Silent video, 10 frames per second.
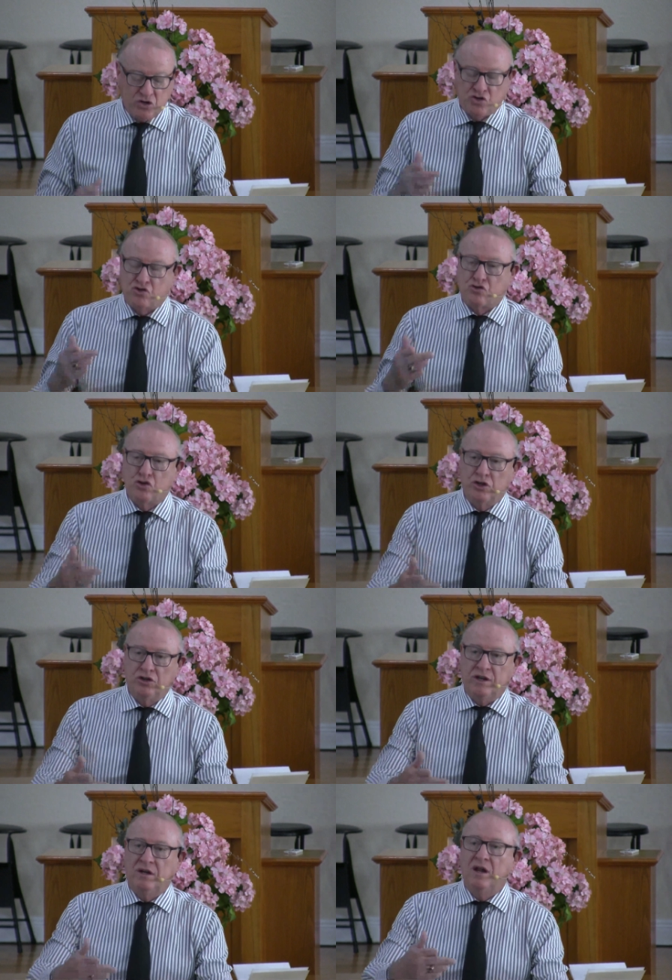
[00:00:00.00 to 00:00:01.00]

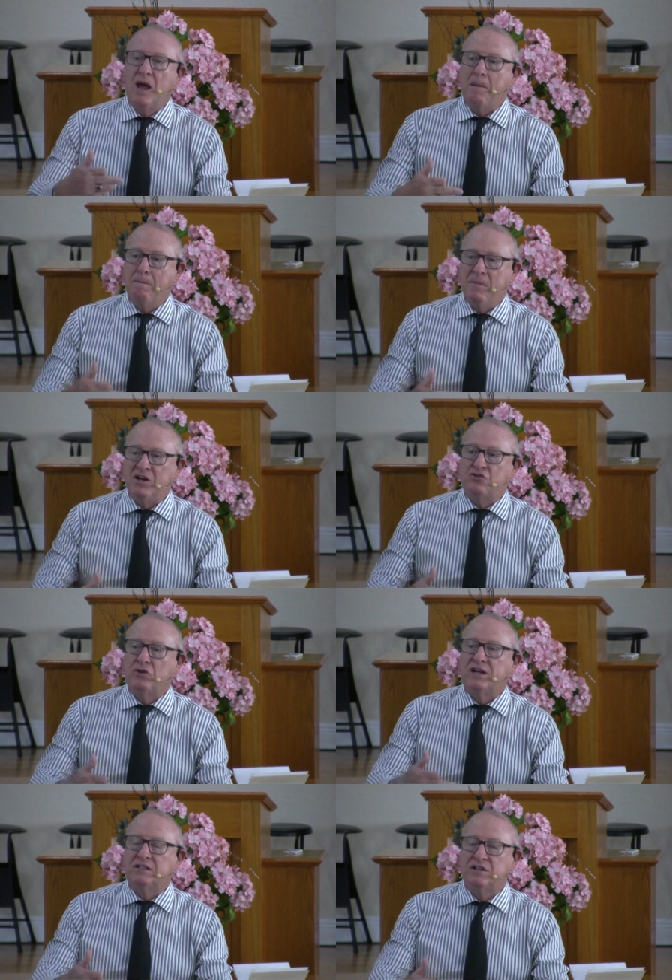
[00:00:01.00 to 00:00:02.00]
trillion
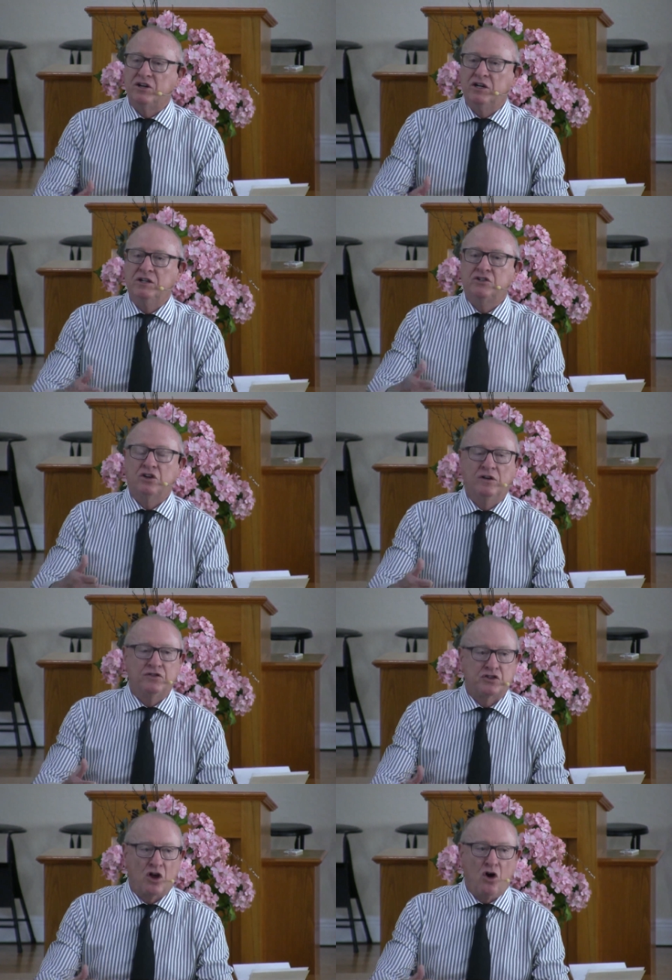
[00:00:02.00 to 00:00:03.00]
metric tons of
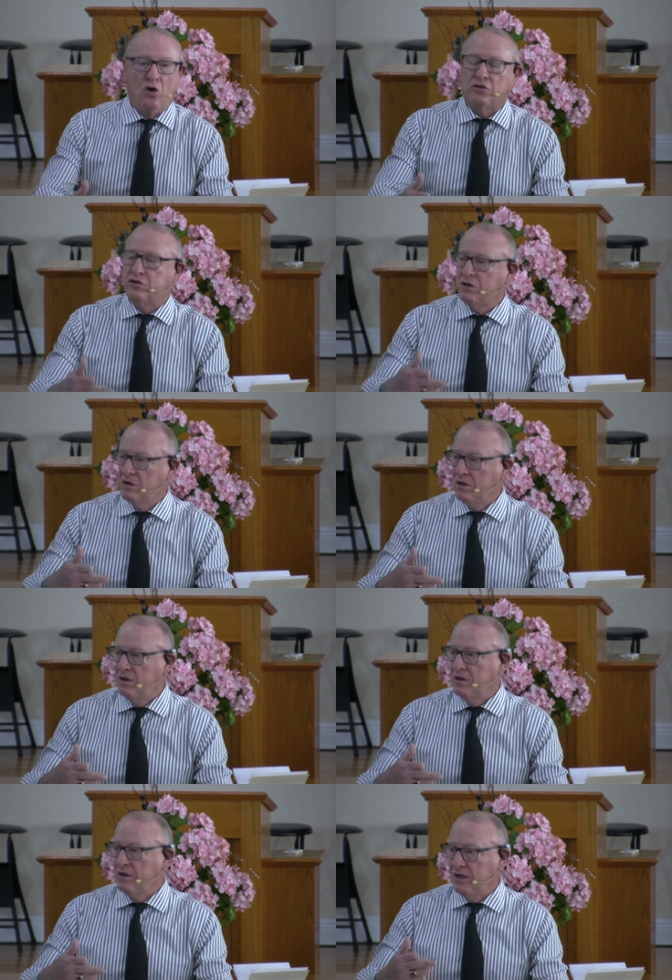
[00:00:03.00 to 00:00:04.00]
salt
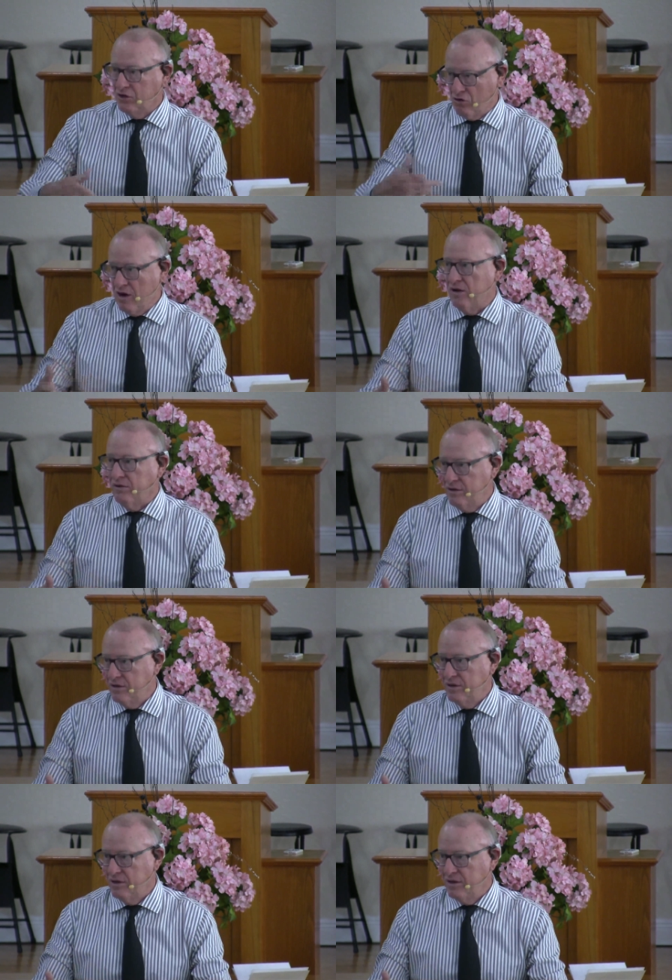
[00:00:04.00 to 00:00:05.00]
in the ground.
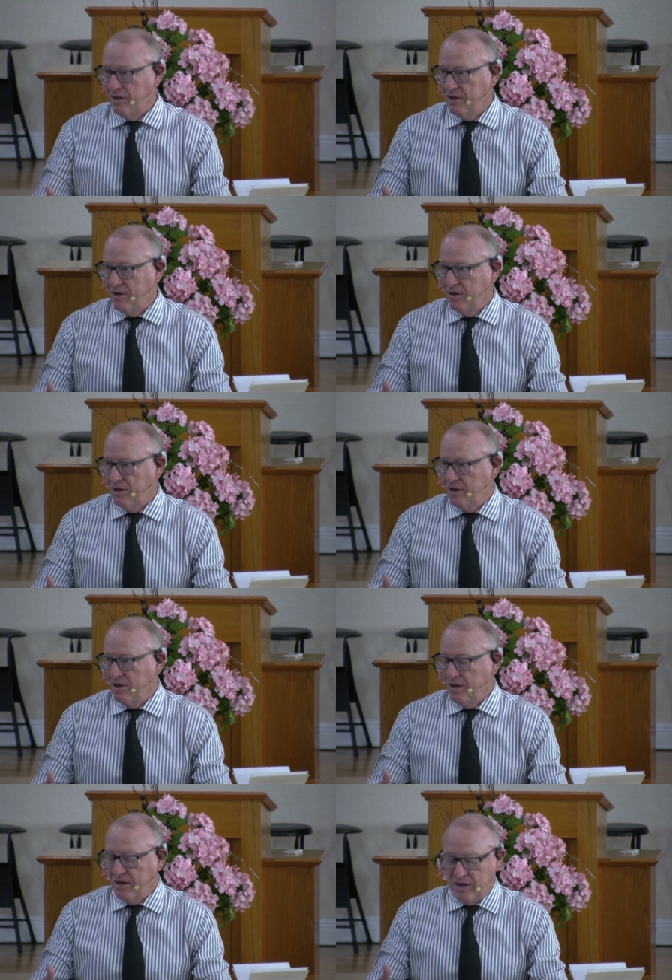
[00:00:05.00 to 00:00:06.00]

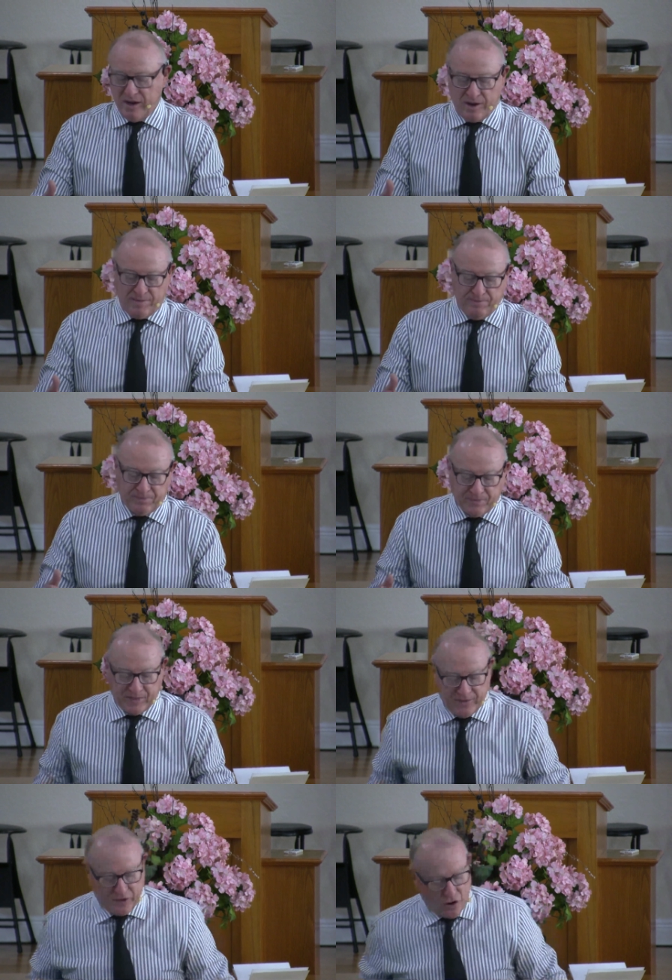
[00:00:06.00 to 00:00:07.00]
Now,
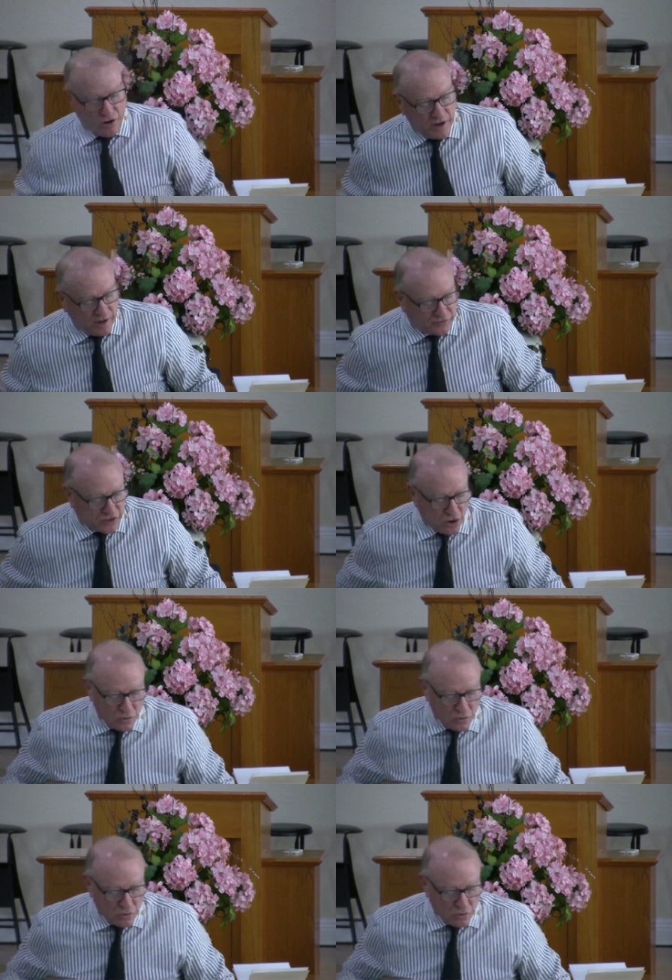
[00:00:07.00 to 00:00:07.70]
there are enough salt